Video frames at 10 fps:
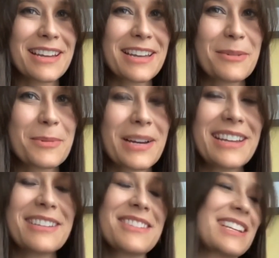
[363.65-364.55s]

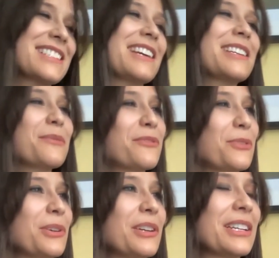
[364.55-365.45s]
I signed up
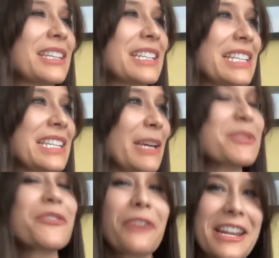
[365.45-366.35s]
for. It
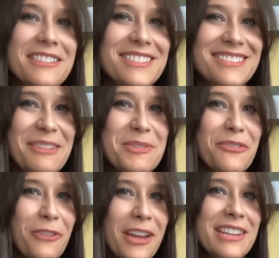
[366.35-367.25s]
was a friend. It was a
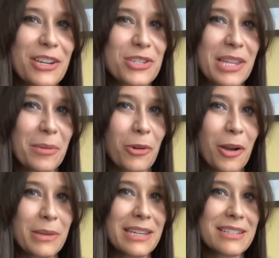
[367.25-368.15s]
friend, actually, that
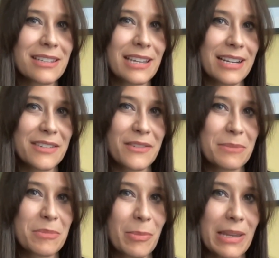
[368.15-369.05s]
brought me into the
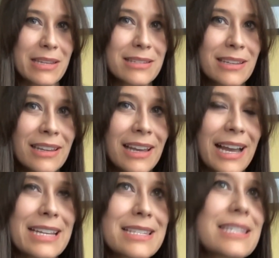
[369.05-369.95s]
activism space.
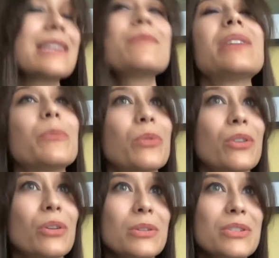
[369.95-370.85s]
I had seen
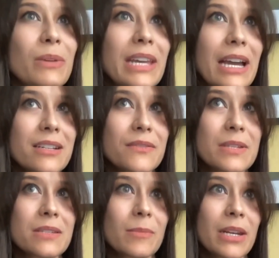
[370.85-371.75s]
people doing
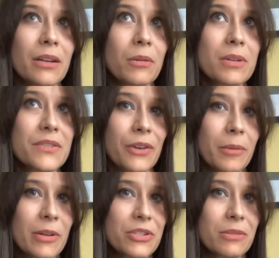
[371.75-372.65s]
activism, and I'd always very
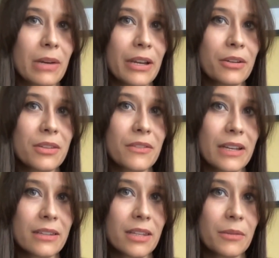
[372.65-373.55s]
much admired the
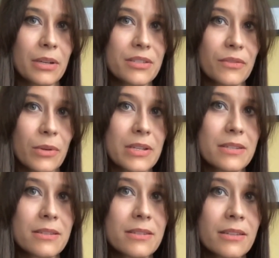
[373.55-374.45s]
fact that they raised their
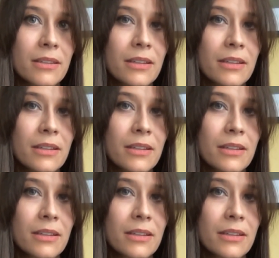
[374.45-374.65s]
voices.